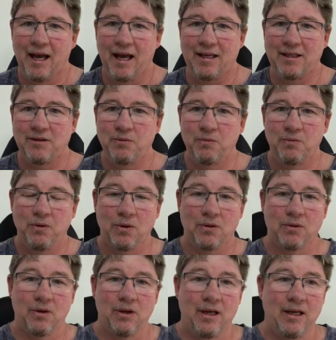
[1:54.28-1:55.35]
And
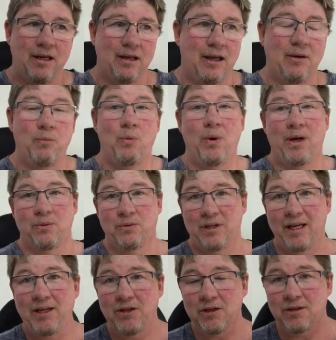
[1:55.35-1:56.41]
look,
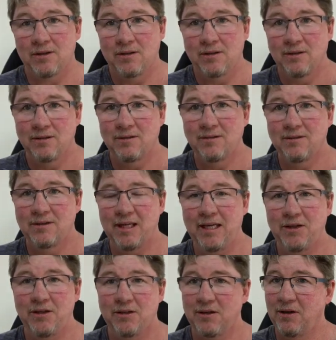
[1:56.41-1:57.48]
teachers,
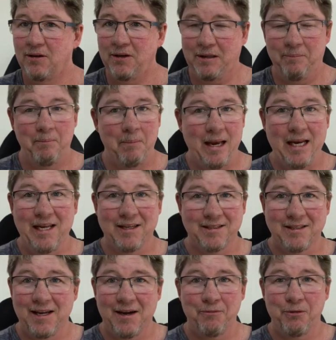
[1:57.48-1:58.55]
many a
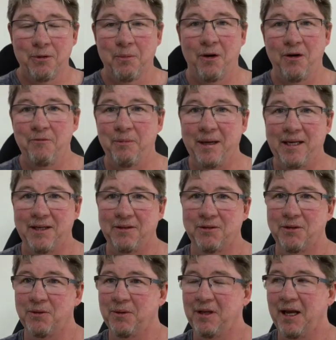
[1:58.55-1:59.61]
staff room I've been
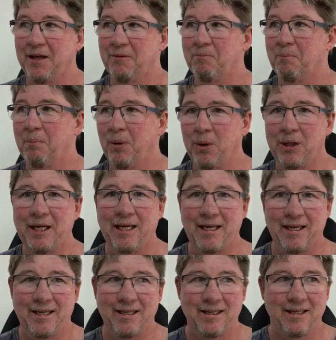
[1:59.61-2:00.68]
into, and
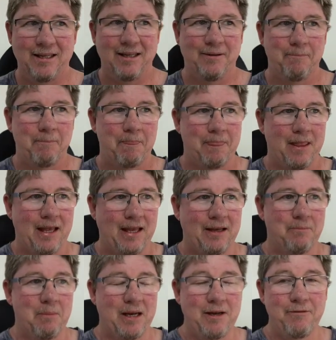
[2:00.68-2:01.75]
bullying
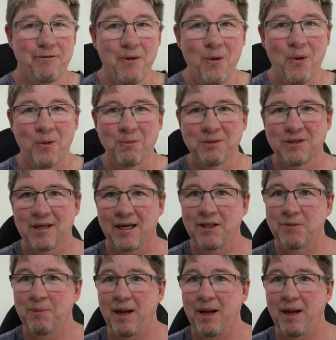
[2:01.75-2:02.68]
in many forms takes